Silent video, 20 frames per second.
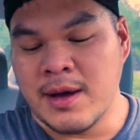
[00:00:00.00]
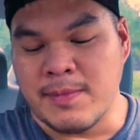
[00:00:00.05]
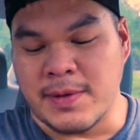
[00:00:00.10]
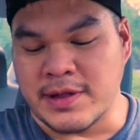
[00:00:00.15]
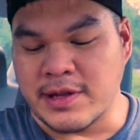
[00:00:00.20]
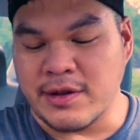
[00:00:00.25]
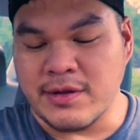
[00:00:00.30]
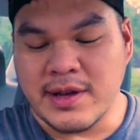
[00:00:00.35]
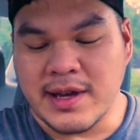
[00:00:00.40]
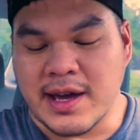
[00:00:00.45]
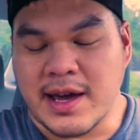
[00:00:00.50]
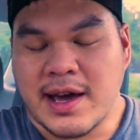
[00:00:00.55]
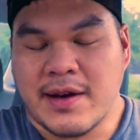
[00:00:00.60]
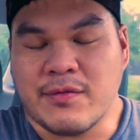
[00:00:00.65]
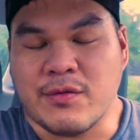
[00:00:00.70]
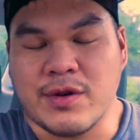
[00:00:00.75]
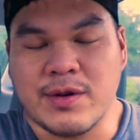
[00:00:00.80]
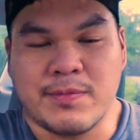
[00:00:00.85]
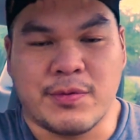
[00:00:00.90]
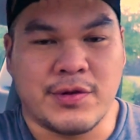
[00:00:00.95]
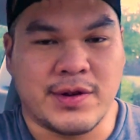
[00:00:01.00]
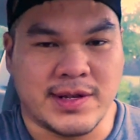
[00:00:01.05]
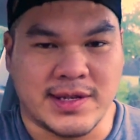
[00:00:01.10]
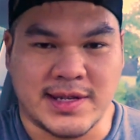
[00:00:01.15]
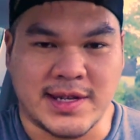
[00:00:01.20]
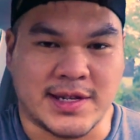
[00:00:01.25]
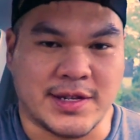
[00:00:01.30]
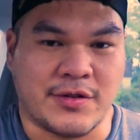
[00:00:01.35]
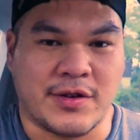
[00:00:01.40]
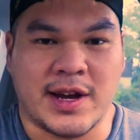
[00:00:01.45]
but they only have
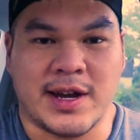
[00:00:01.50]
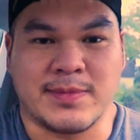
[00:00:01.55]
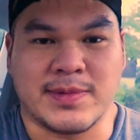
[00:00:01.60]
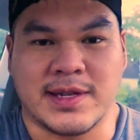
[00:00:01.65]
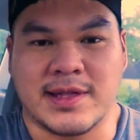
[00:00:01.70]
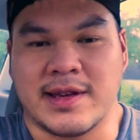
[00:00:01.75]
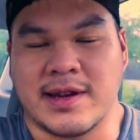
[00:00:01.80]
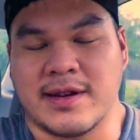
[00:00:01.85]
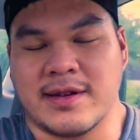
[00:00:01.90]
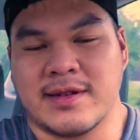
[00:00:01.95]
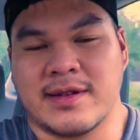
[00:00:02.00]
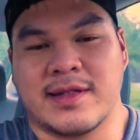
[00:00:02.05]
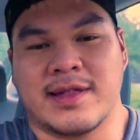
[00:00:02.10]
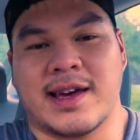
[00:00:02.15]
1.6 grams in there.